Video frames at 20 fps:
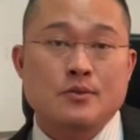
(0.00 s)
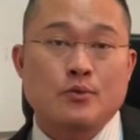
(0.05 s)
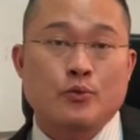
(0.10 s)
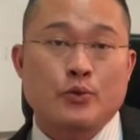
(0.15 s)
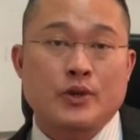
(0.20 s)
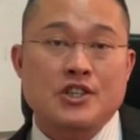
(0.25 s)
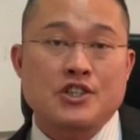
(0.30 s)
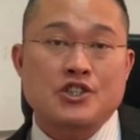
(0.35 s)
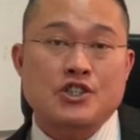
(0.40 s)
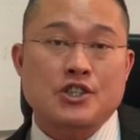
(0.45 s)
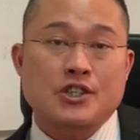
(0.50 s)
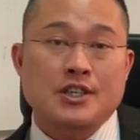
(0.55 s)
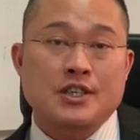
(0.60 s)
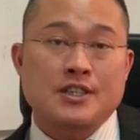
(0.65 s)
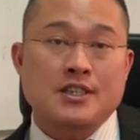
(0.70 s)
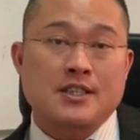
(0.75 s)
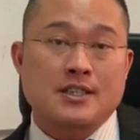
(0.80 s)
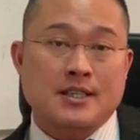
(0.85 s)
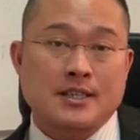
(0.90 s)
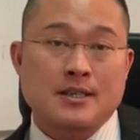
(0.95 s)
which
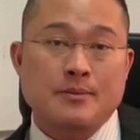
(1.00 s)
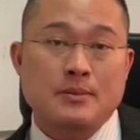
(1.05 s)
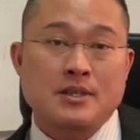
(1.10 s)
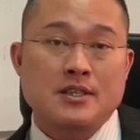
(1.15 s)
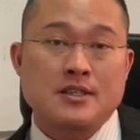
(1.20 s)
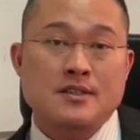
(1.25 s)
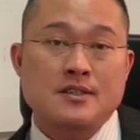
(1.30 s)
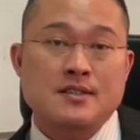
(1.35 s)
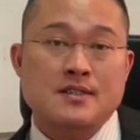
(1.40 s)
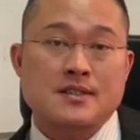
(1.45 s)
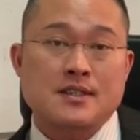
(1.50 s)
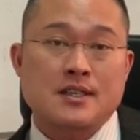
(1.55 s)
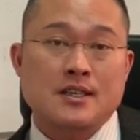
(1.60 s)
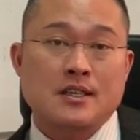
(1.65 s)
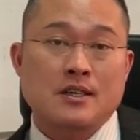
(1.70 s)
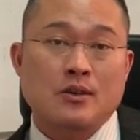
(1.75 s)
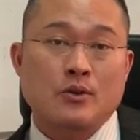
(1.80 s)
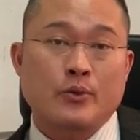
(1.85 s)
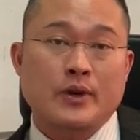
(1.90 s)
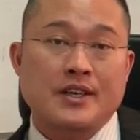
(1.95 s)
determines
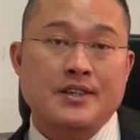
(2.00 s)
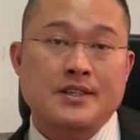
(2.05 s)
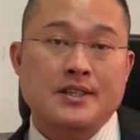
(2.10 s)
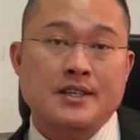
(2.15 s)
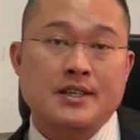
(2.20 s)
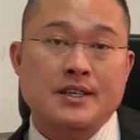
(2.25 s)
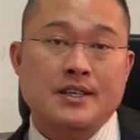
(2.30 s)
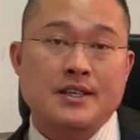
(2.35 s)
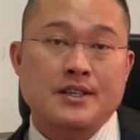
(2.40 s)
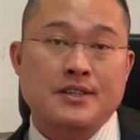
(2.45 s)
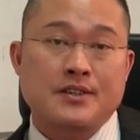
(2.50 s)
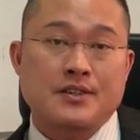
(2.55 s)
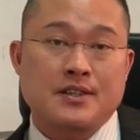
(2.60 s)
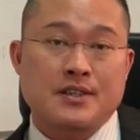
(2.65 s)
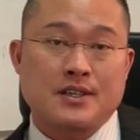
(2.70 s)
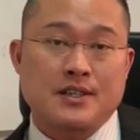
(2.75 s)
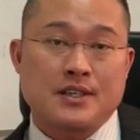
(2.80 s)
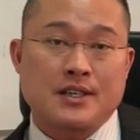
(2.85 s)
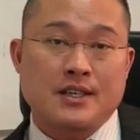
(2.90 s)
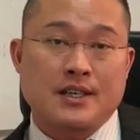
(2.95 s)
whether
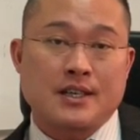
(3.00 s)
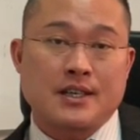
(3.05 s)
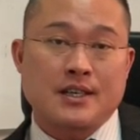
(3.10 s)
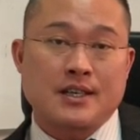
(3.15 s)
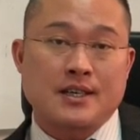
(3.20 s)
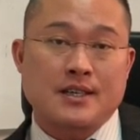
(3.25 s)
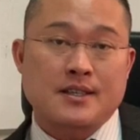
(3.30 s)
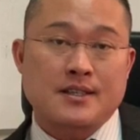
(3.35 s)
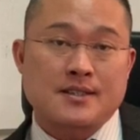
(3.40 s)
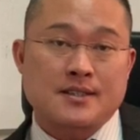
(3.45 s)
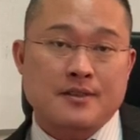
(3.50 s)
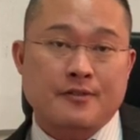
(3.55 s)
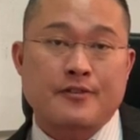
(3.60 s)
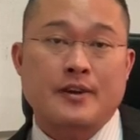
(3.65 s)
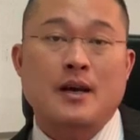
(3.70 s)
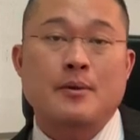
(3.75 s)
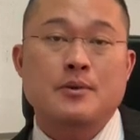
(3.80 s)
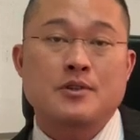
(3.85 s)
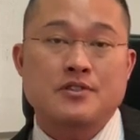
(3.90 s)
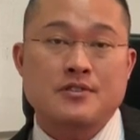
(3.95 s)
the
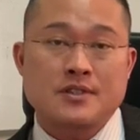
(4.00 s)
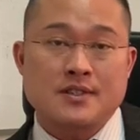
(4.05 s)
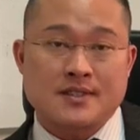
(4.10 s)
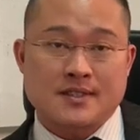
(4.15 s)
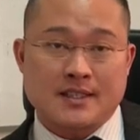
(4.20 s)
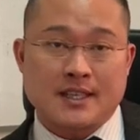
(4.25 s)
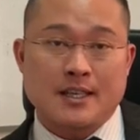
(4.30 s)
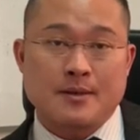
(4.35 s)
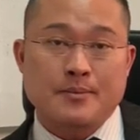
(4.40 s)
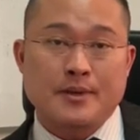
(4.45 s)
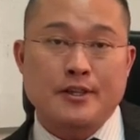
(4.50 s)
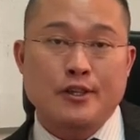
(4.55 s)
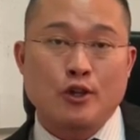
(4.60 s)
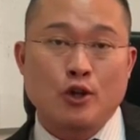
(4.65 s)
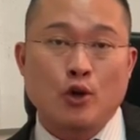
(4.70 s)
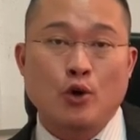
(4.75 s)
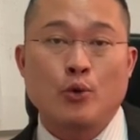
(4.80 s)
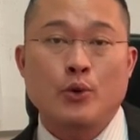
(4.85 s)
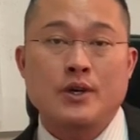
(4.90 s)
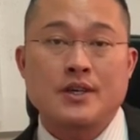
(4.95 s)
defamatory statement
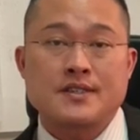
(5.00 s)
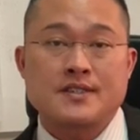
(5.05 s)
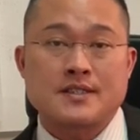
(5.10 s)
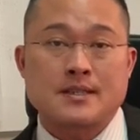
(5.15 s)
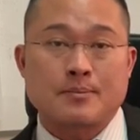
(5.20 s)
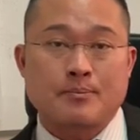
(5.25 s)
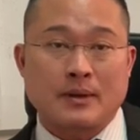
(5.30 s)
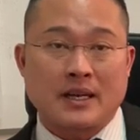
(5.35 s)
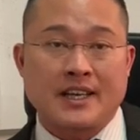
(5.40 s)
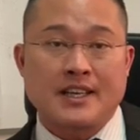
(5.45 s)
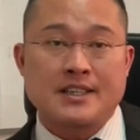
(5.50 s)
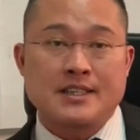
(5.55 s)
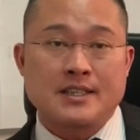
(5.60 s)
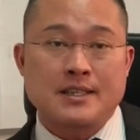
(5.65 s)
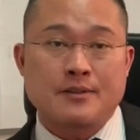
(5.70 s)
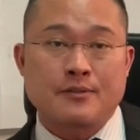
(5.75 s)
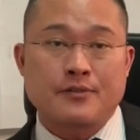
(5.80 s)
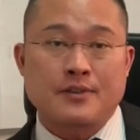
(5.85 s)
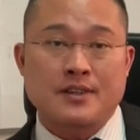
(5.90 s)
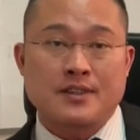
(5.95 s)
lowers the
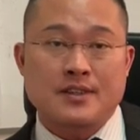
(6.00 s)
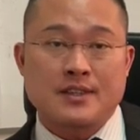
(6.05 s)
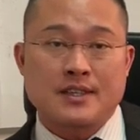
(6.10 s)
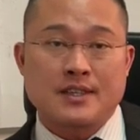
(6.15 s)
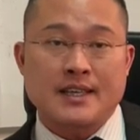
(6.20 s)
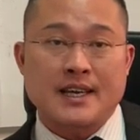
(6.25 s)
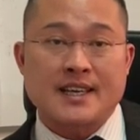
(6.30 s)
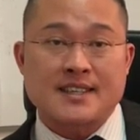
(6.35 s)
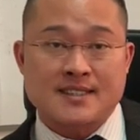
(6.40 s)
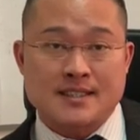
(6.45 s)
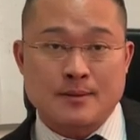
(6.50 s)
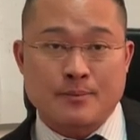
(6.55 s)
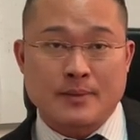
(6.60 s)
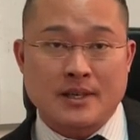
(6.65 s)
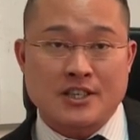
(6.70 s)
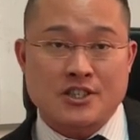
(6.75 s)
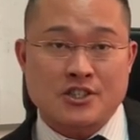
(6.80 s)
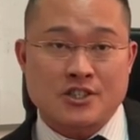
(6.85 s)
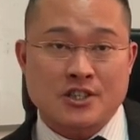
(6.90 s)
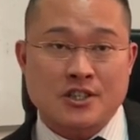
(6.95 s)
plaintiff in the
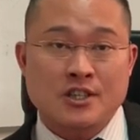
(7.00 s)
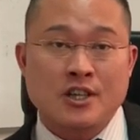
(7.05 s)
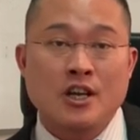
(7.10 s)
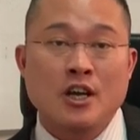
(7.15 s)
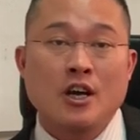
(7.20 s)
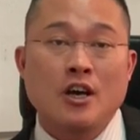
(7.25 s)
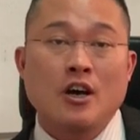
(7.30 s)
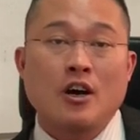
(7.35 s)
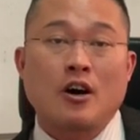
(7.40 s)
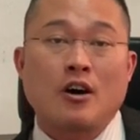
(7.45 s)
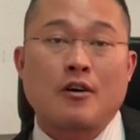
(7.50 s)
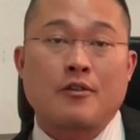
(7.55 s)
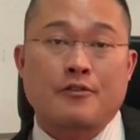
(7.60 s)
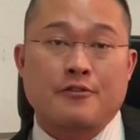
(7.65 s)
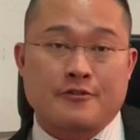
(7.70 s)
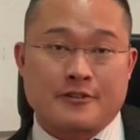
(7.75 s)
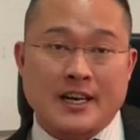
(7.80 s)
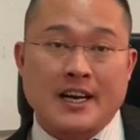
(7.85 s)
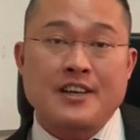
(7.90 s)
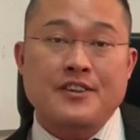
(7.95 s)
estimation
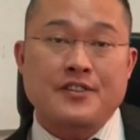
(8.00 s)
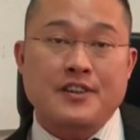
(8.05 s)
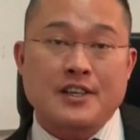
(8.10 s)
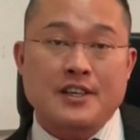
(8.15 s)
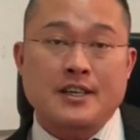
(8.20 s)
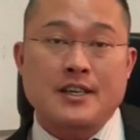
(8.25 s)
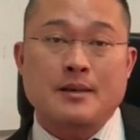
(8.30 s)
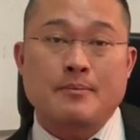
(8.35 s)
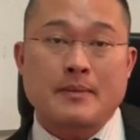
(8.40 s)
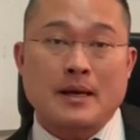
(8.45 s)
of right-thinking